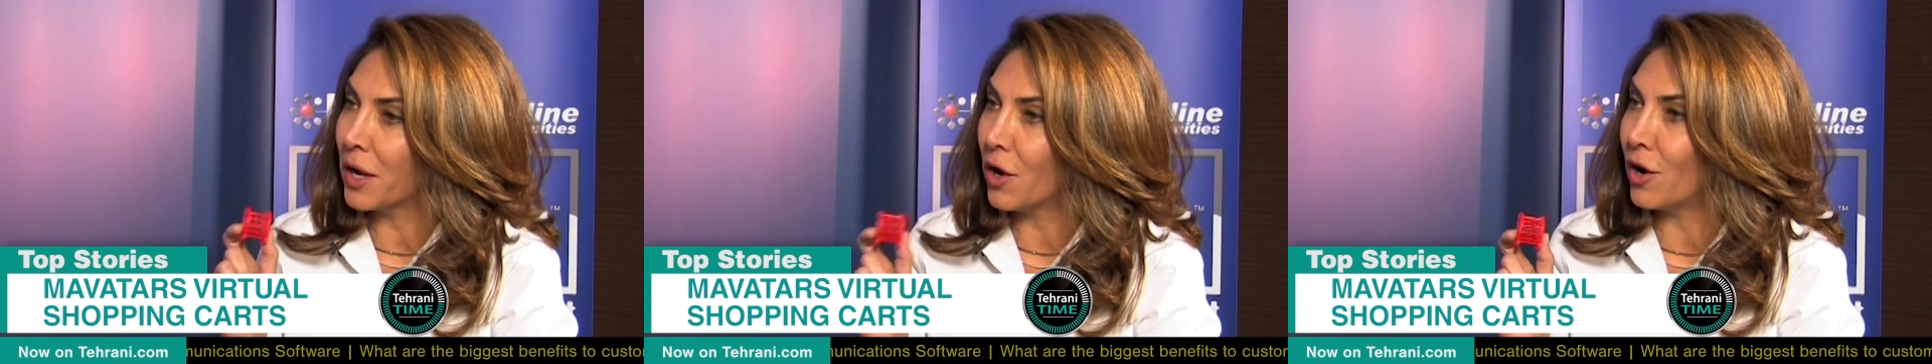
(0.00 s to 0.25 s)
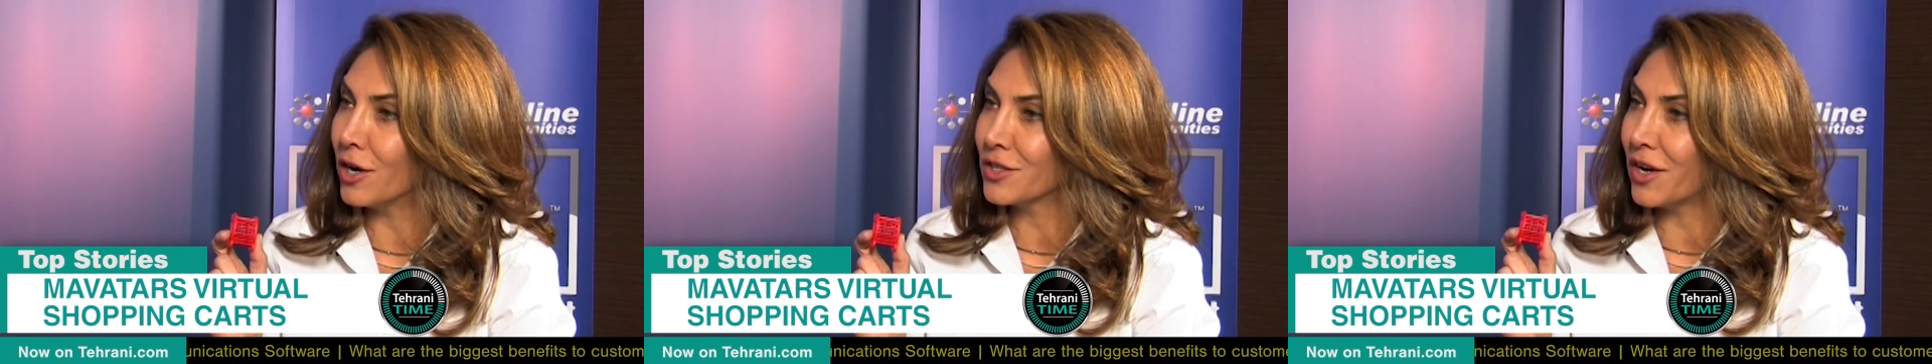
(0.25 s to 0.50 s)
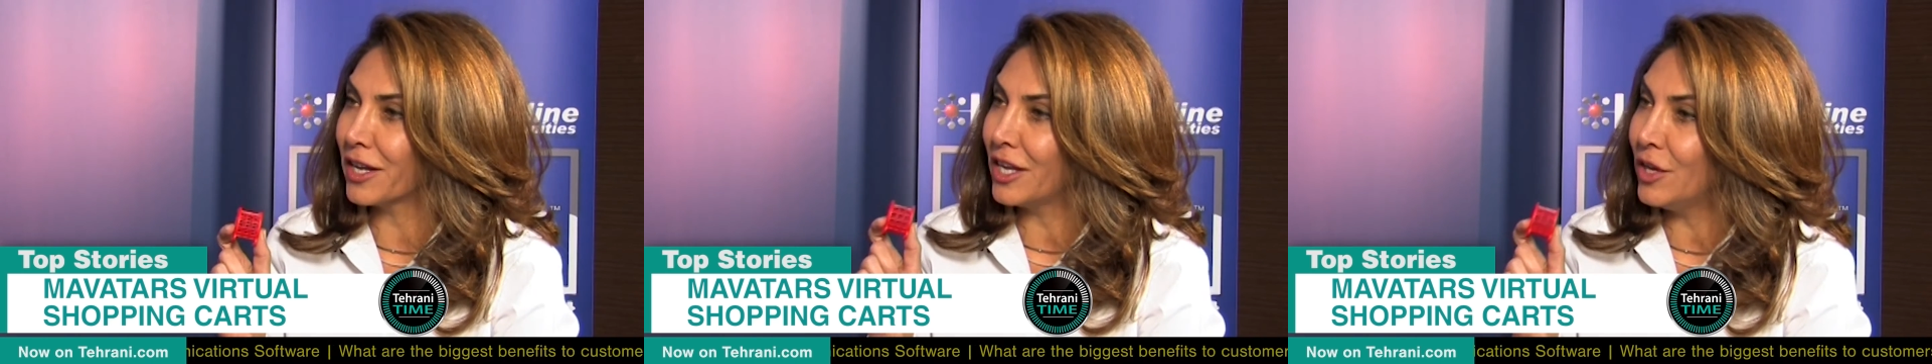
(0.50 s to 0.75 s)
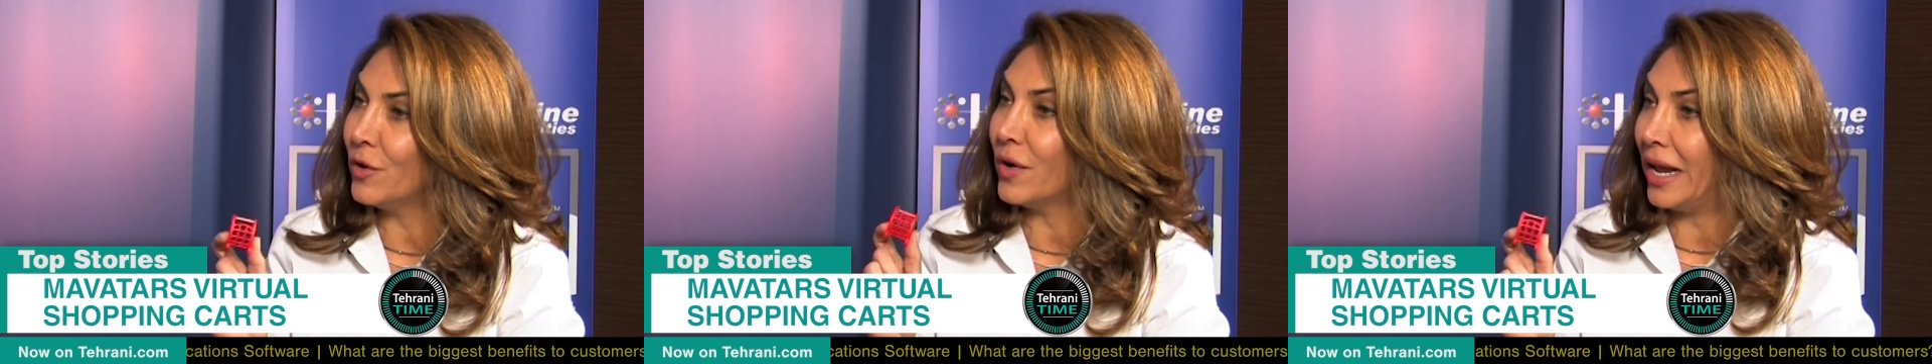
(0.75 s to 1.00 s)
and you
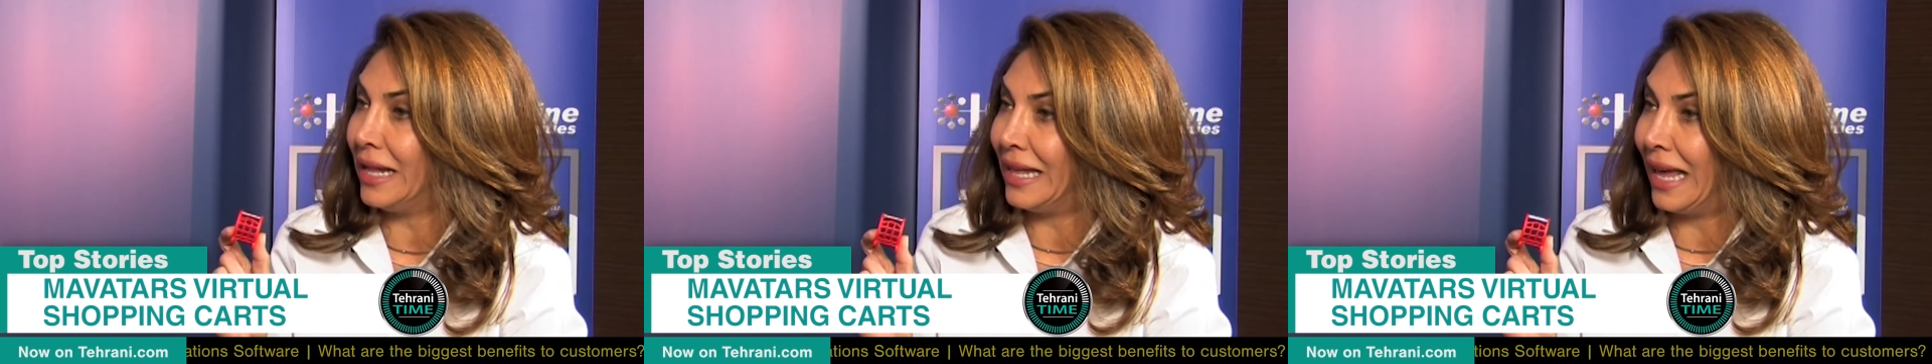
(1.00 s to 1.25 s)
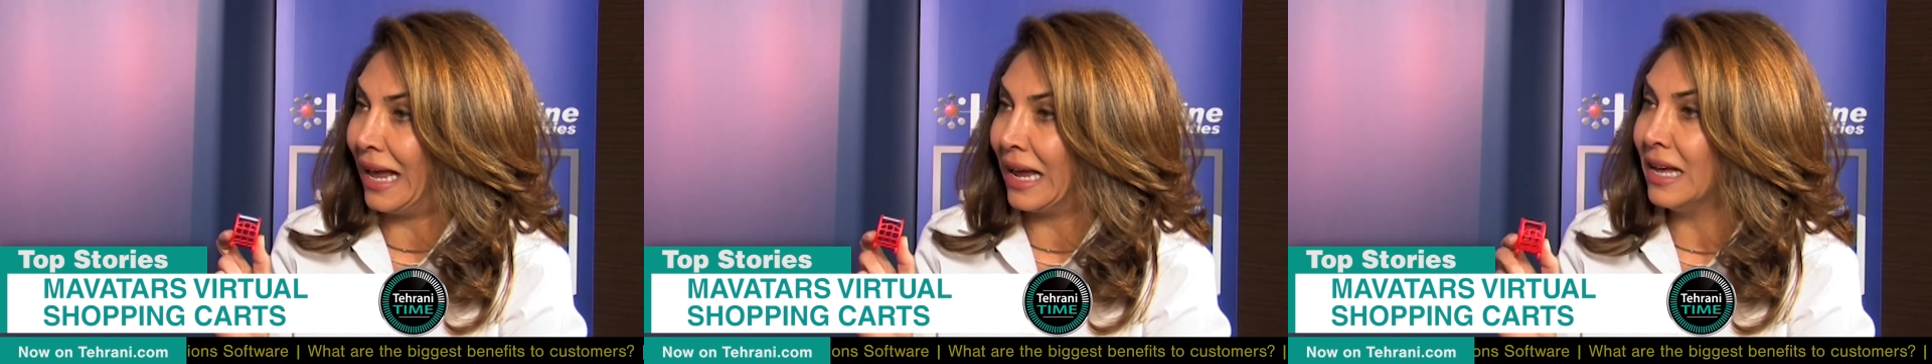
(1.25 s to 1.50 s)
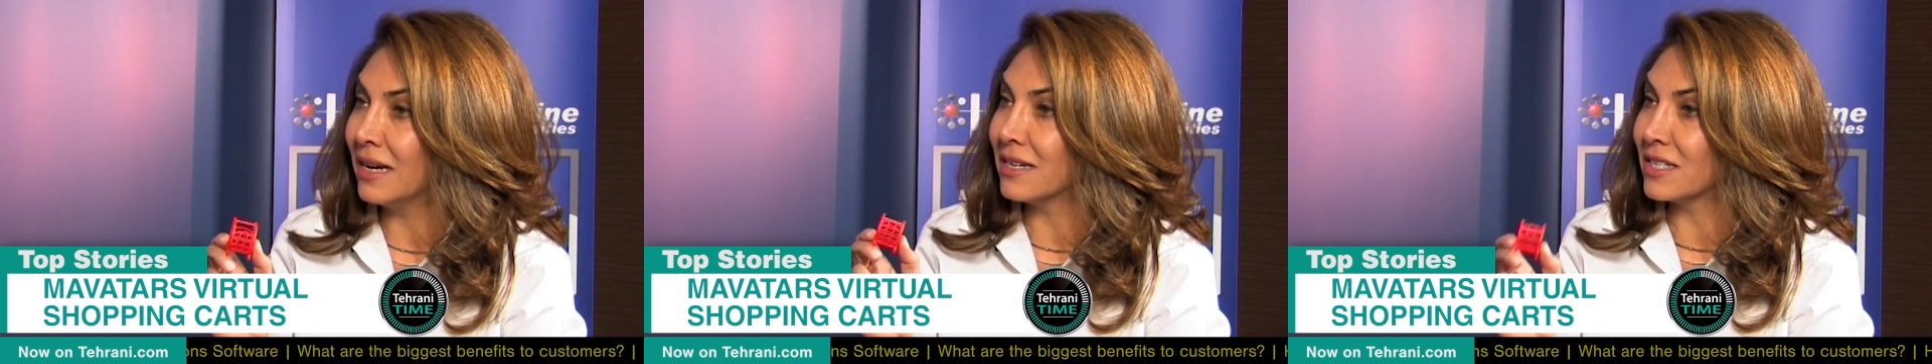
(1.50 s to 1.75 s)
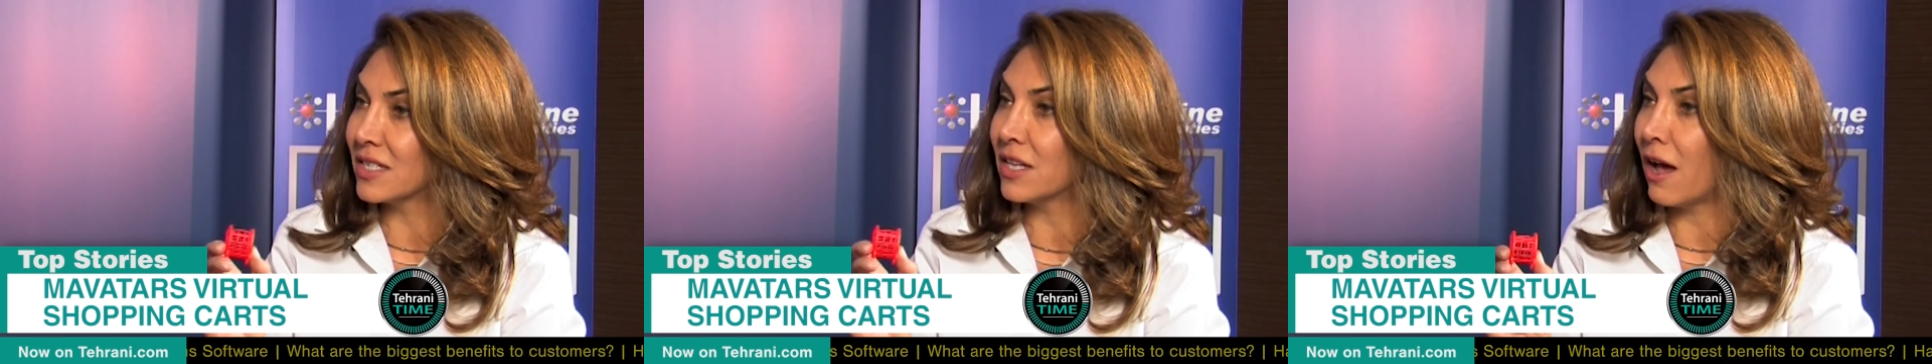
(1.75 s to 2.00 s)
can point it at anything and
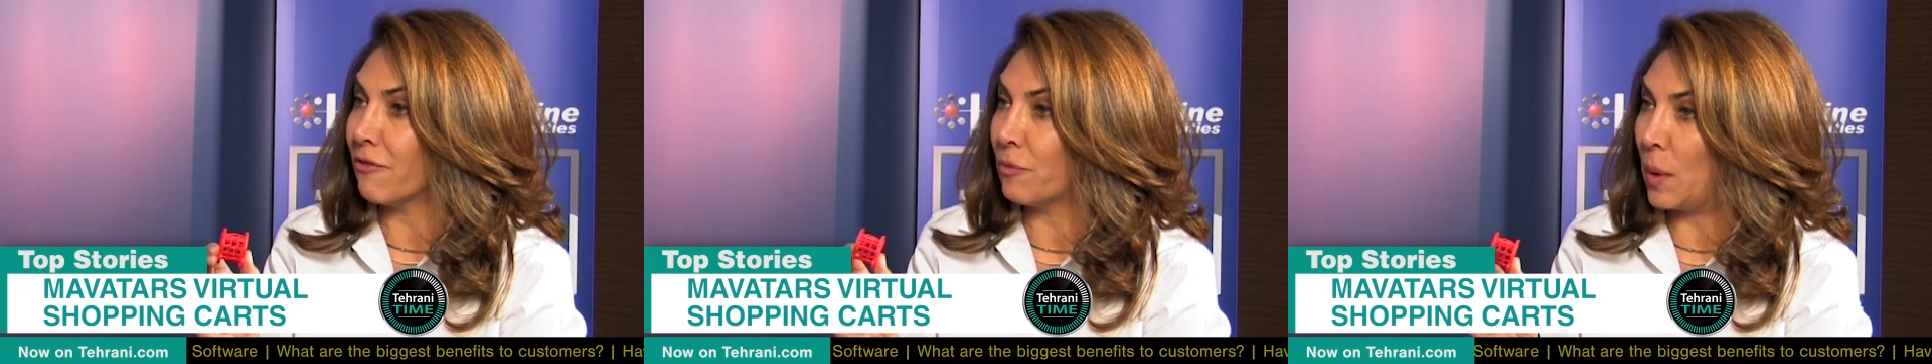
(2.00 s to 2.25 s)
put anything